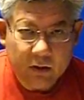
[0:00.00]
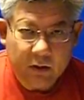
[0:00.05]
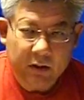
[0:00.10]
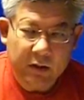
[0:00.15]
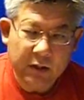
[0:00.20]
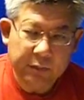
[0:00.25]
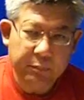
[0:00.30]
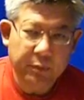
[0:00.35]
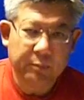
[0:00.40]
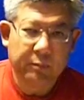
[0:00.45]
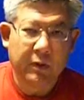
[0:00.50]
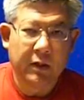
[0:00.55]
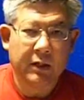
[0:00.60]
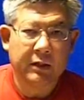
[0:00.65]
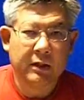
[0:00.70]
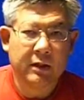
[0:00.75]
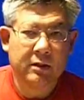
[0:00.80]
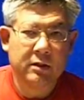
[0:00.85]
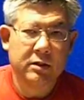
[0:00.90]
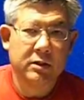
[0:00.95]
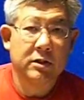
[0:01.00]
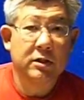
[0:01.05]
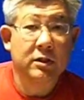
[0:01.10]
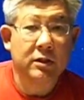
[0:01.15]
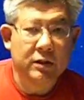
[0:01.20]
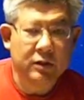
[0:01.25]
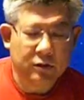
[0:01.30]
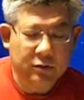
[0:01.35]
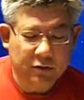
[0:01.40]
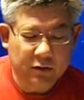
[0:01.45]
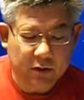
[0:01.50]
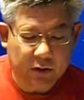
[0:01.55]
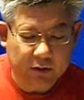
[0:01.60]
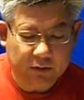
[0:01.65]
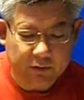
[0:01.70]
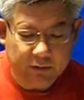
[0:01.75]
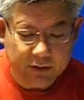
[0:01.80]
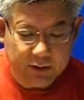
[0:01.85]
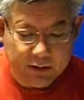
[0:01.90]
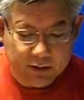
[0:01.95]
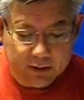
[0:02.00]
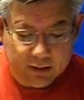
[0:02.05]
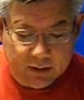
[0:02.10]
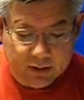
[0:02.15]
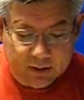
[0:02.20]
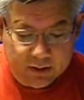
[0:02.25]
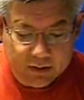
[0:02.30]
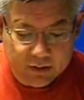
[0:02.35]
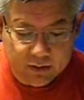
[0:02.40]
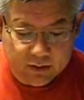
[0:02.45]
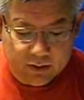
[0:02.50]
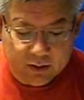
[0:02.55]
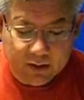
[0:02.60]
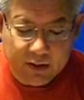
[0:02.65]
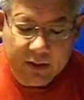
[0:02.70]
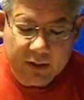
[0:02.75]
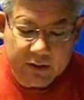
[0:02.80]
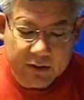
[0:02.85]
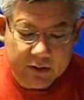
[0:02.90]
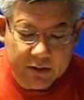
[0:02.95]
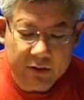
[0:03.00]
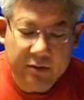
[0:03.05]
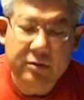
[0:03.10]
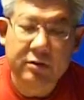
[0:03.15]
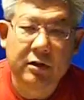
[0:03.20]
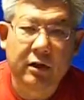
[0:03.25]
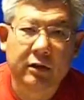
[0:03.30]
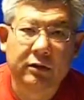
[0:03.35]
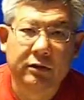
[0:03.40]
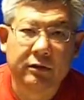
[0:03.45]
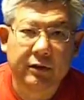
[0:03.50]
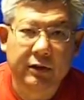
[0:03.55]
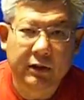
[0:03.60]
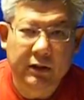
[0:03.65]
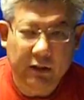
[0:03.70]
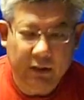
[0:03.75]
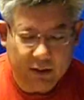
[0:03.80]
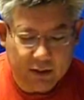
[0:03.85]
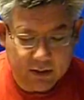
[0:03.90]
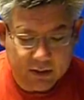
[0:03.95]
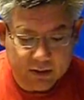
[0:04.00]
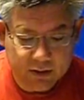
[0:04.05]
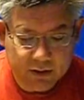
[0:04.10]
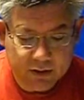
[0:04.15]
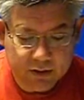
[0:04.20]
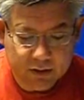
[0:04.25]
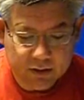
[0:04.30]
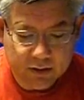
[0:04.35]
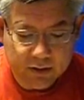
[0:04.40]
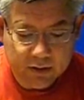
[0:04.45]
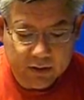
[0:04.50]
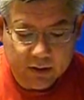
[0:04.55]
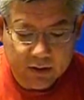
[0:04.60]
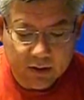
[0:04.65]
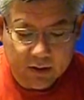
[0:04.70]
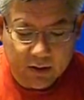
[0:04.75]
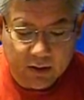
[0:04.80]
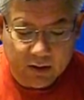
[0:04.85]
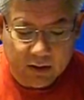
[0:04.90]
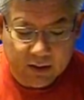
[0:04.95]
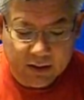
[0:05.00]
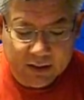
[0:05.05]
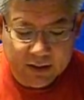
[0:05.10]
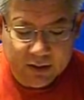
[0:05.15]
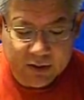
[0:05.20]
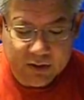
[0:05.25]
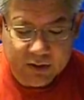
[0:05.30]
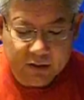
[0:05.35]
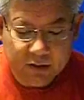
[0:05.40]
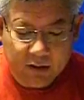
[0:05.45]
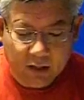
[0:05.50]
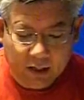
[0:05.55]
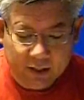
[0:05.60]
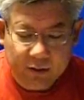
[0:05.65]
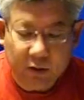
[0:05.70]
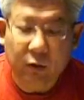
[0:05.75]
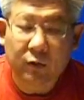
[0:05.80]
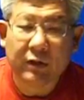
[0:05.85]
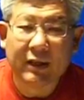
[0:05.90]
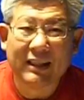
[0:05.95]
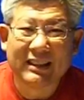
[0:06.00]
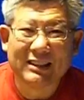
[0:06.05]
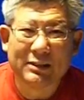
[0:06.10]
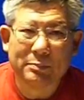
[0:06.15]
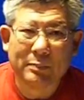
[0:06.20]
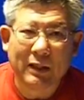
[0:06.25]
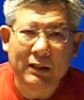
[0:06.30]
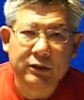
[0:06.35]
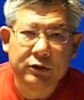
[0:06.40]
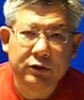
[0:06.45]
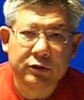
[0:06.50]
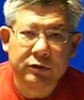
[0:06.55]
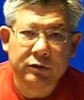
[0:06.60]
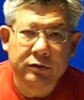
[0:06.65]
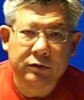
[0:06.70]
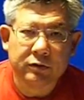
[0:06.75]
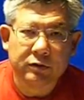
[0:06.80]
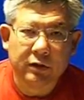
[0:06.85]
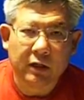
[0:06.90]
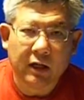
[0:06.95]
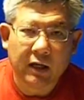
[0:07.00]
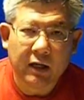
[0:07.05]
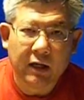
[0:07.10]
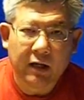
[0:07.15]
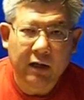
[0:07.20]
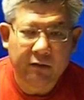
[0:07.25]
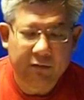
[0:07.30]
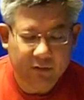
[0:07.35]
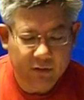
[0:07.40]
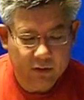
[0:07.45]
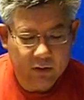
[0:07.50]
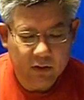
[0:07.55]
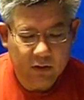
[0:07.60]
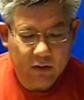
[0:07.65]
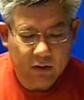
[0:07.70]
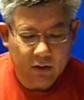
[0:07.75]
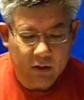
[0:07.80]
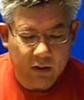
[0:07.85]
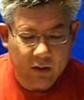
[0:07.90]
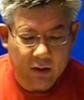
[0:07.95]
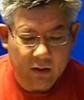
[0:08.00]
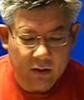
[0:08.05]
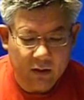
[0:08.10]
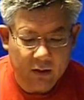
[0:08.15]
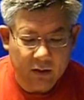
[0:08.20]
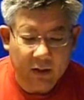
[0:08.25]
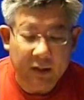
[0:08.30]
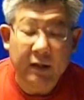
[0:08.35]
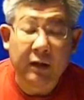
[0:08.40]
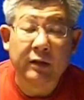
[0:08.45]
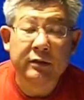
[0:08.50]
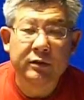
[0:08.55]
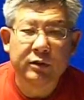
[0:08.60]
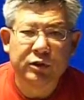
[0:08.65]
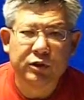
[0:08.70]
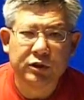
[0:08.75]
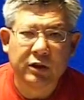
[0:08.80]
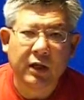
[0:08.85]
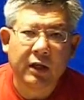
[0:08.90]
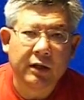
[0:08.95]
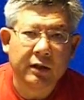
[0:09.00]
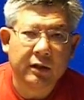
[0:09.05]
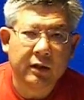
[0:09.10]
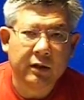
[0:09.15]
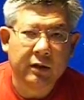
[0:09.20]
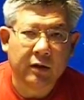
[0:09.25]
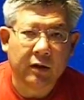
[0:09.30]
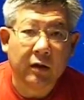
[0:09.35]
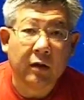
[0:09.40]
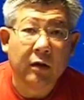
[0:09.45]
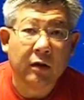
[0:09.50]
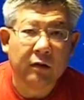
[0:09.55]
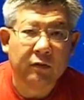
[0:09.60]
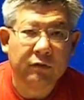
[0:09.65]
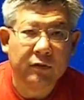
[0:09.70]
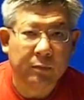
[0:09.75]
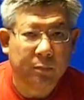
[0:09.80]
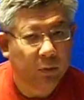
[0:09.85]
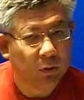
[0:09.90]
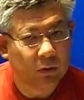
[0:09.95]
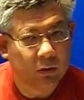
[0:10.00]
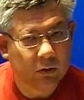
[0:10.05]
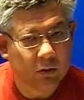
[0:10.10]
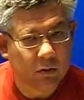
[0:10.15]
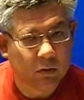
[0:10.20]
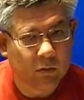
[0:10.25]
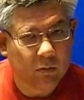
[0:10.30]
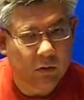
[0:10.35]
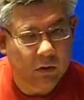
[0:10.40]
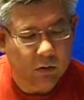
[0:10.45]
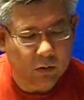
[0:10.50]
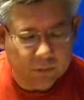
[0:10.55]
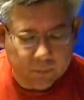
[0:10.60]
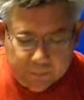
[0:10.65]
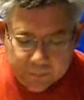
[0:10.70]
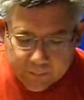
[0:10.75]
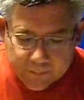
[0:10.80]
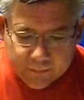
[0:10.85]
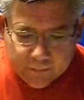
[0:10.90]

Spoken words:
Now keep in mind that this is an introductory class, and as an introductory class, I don't expect you to have an understanding of the political world.